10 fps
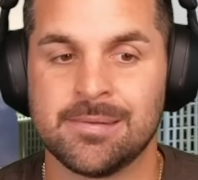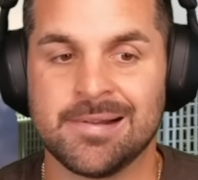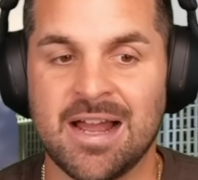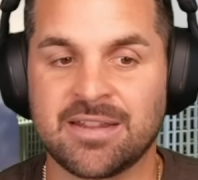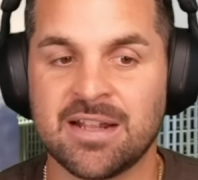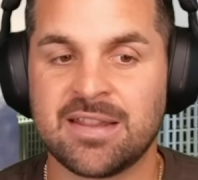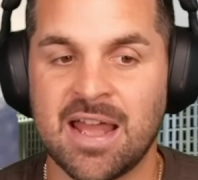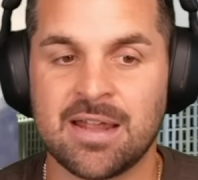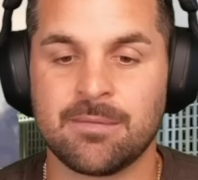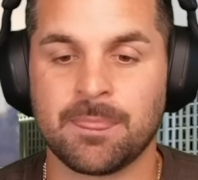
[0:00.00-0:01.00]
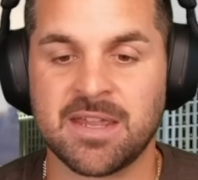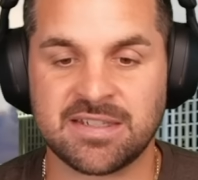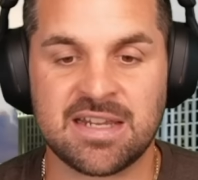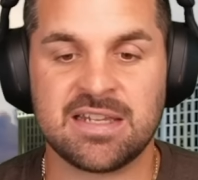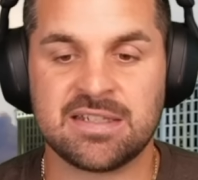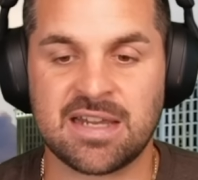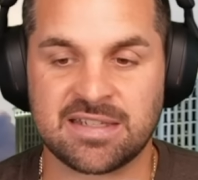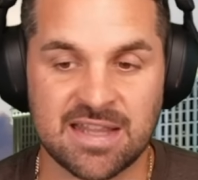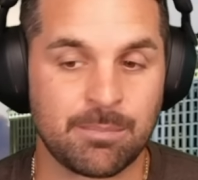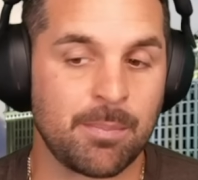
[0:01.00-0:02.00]
I think that this is a
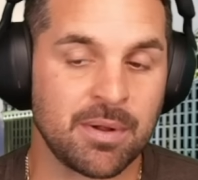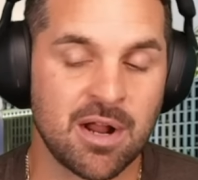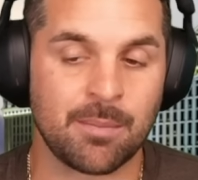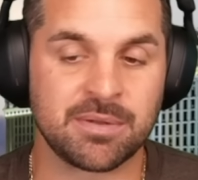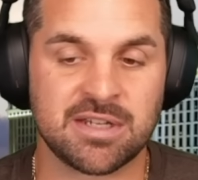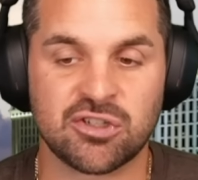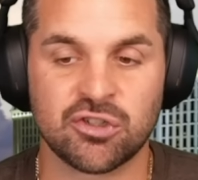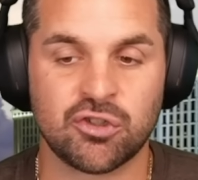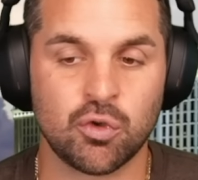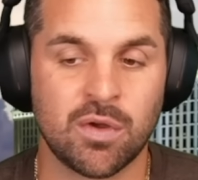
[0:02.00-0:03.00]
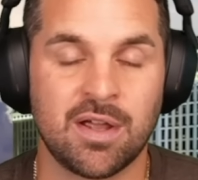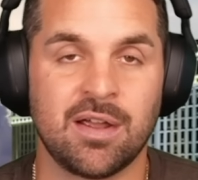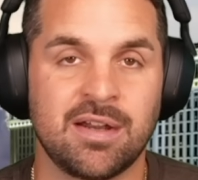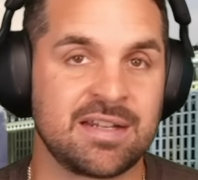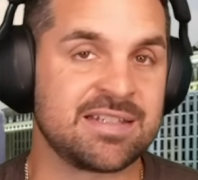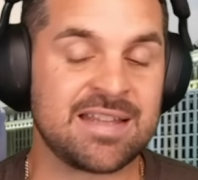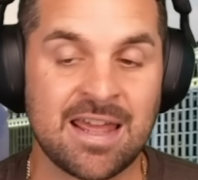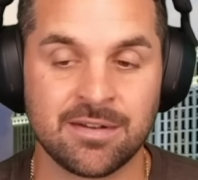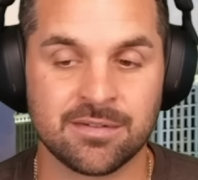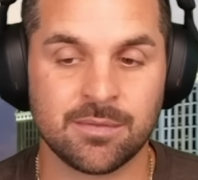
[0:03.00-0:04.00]
step up in competition to an
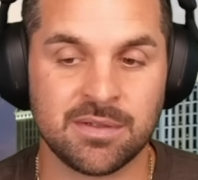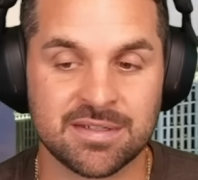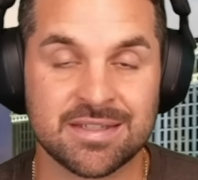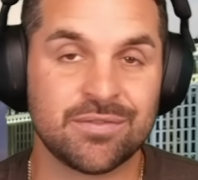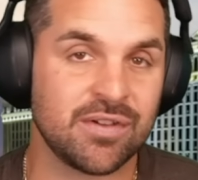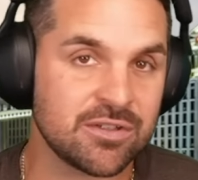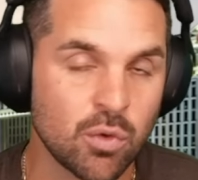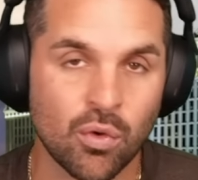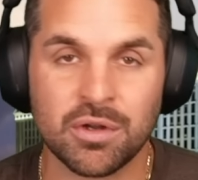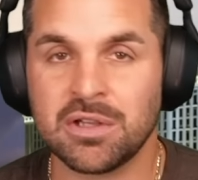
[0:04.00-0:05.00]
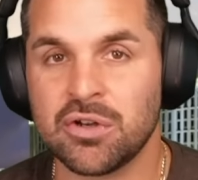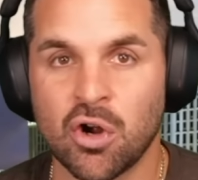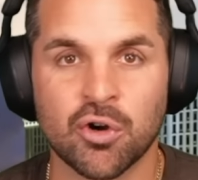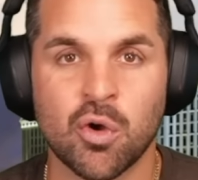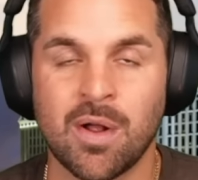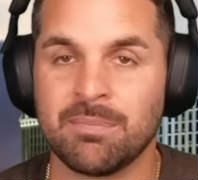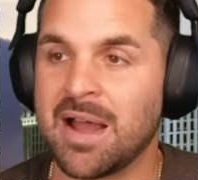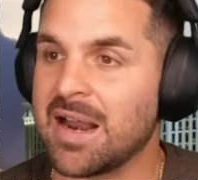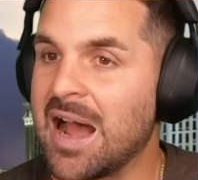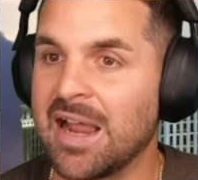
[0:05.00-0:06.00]
extent. I mean, this is Victoria Leonardo. I'm
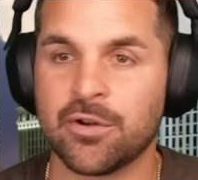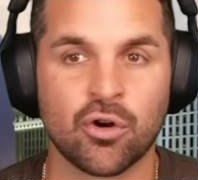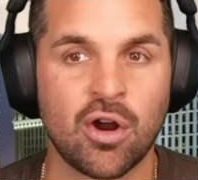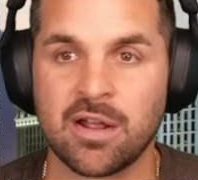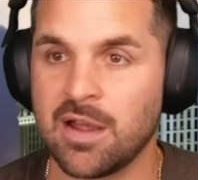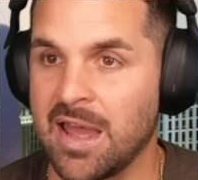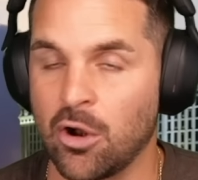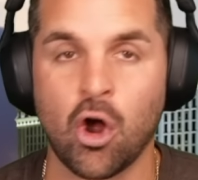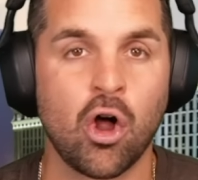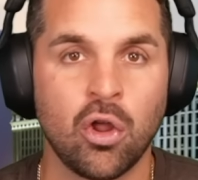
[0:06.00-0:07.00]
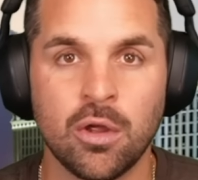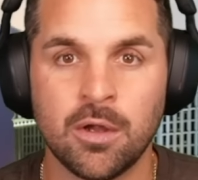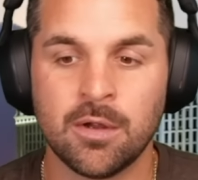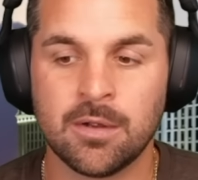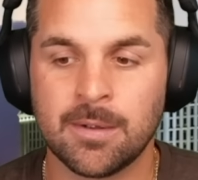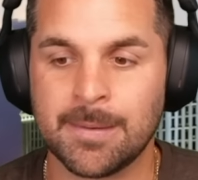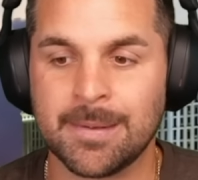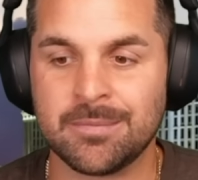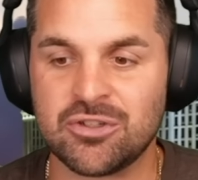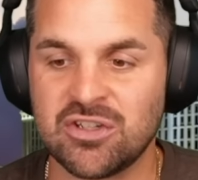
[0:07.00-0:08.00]
not high on her at all.
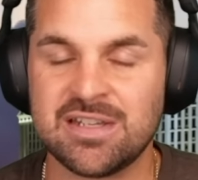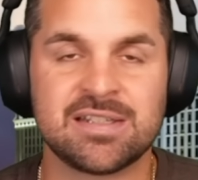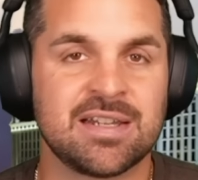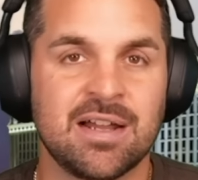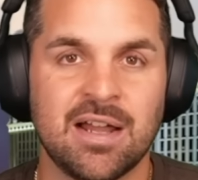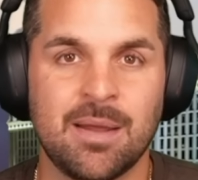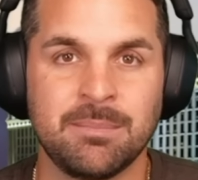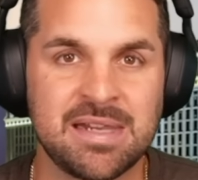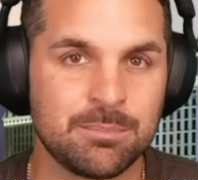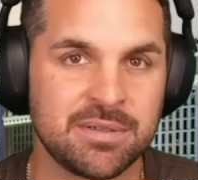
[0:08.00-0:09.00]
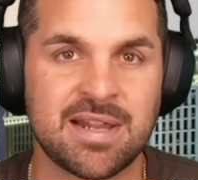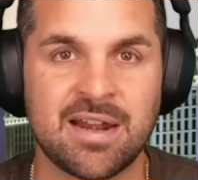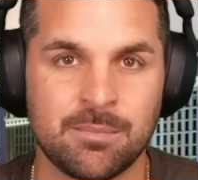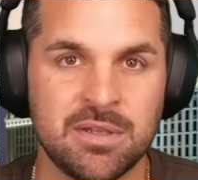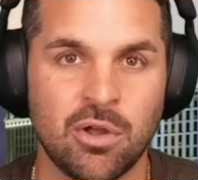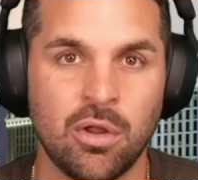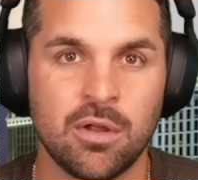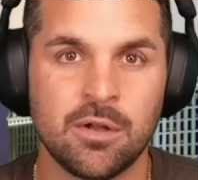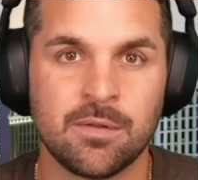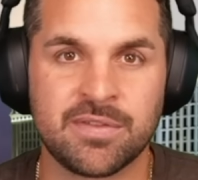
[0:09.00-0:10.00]
I mean, she is a meat and potato
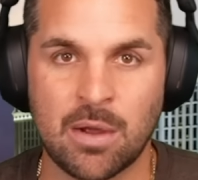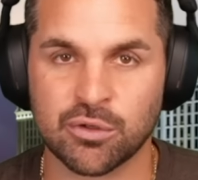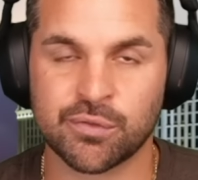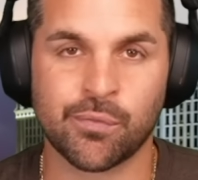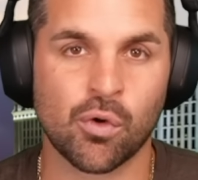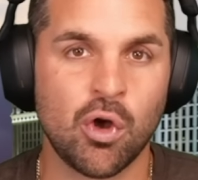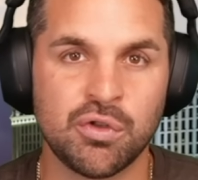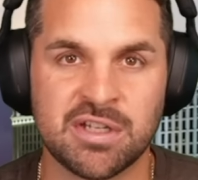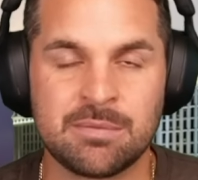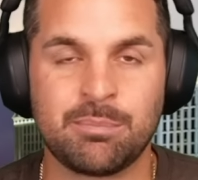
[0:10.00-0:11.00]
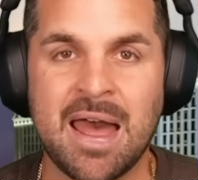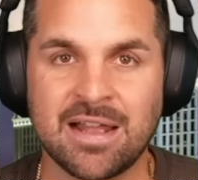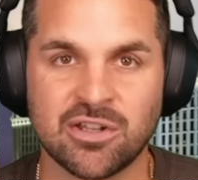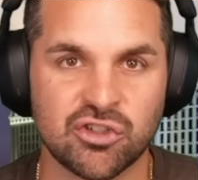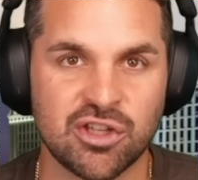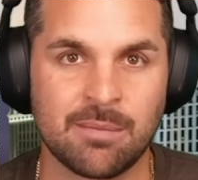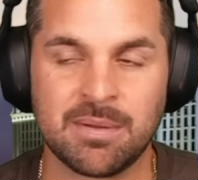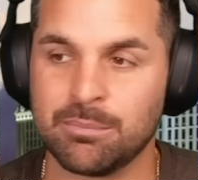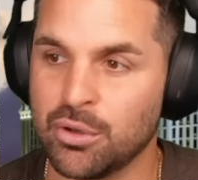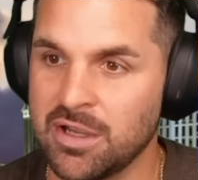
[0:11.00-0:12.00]
meal that was frozen, packaged up,
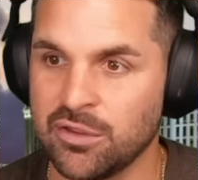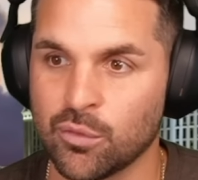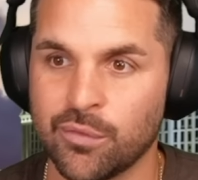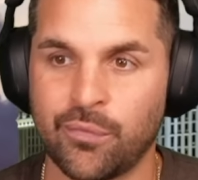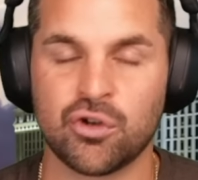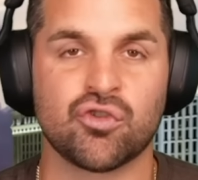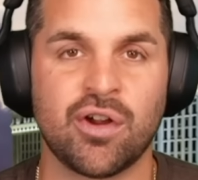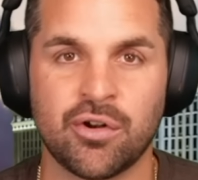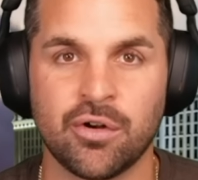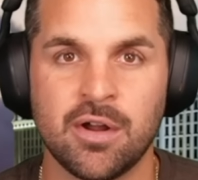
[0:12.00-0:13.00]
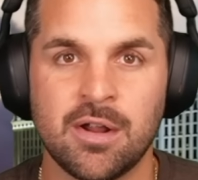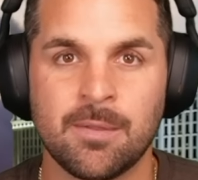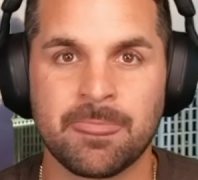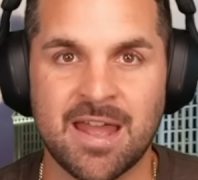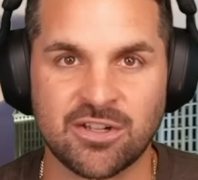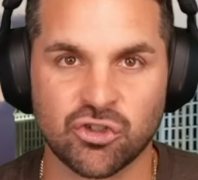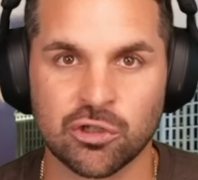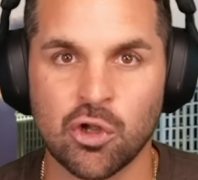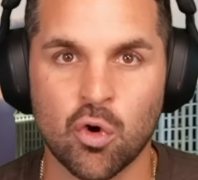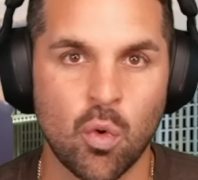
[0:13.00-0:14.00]
and put in the refrigerator at
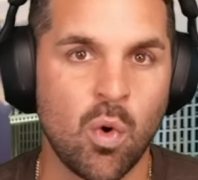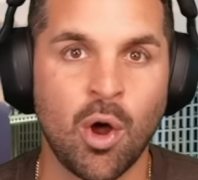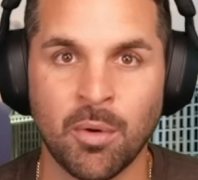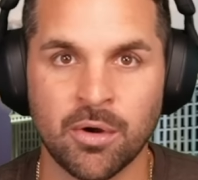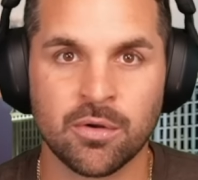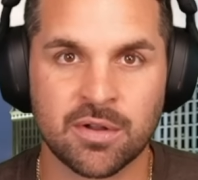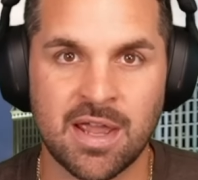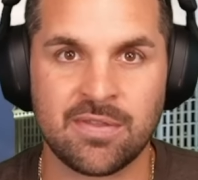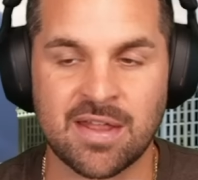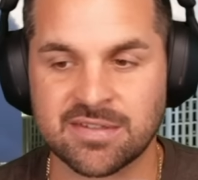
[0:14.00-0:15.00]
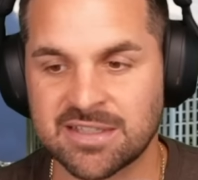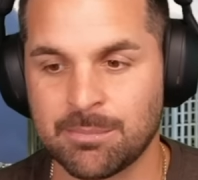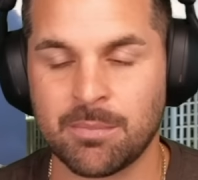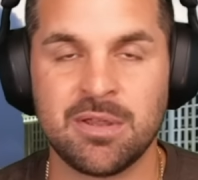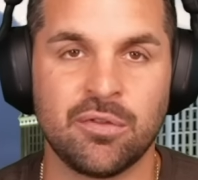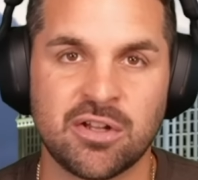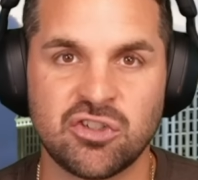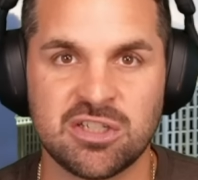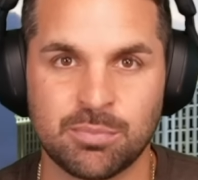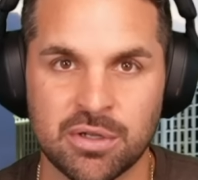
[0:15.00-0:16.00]
your local Walmart. Okay, that's the type of meal that
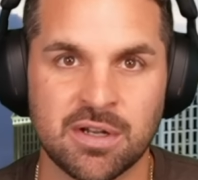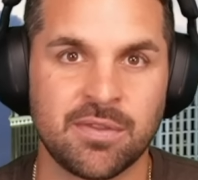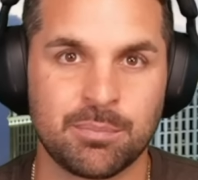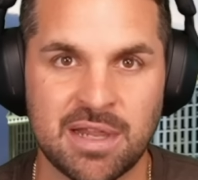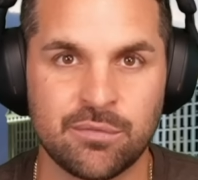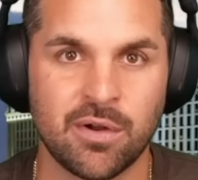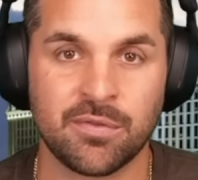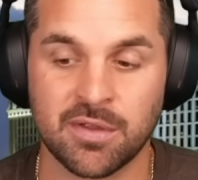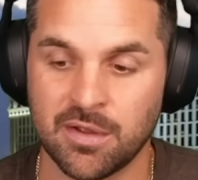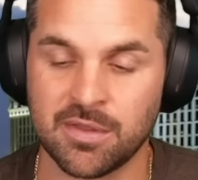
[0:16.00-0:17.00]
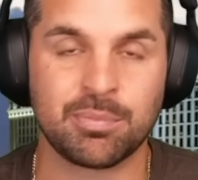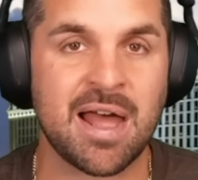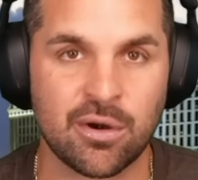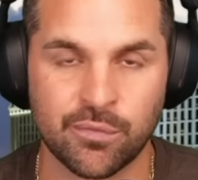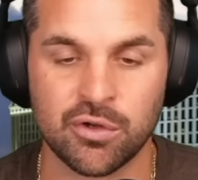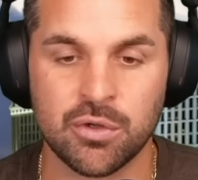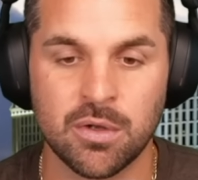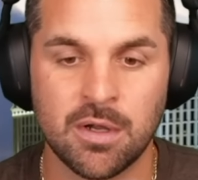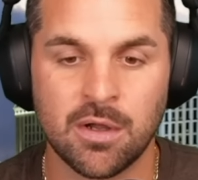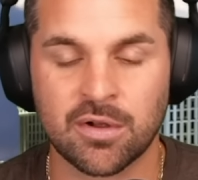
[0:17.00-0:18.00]
she's putting on the plate on the platter for you.
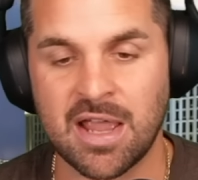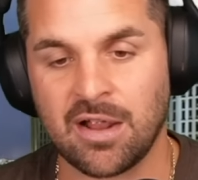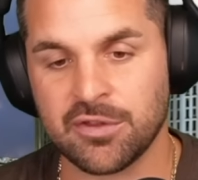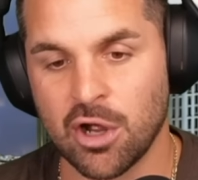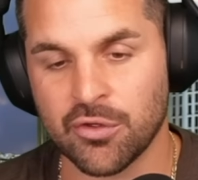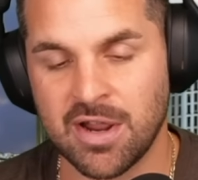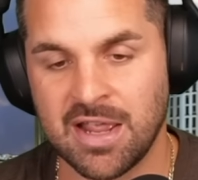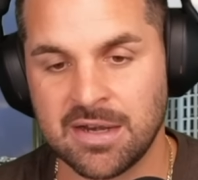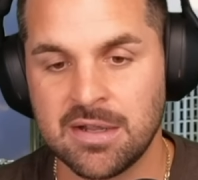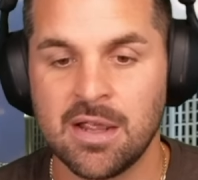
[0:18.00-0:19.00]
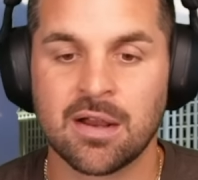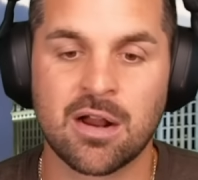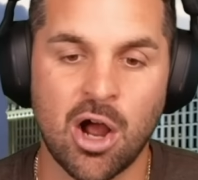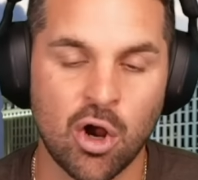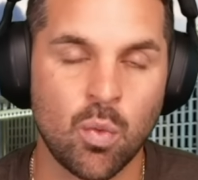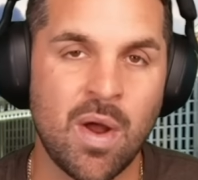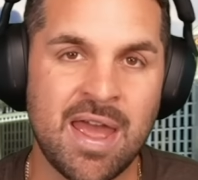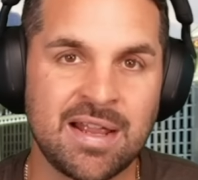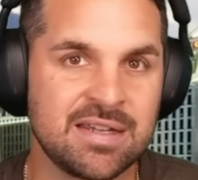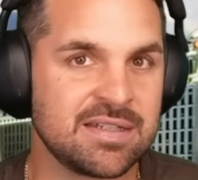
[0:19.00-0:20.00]
Okay, on the other hand, Cong
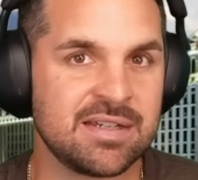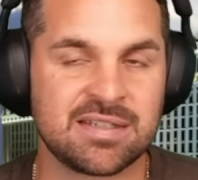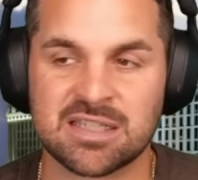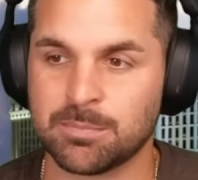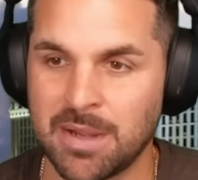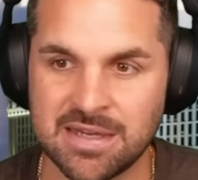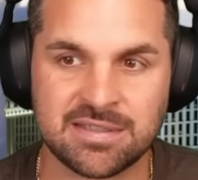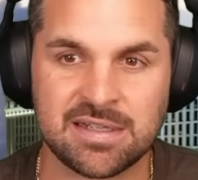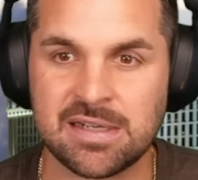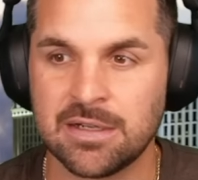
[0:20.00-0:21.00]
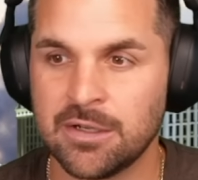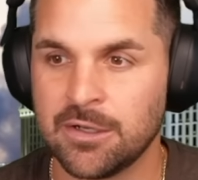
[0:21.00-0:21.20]
Wang is a spicy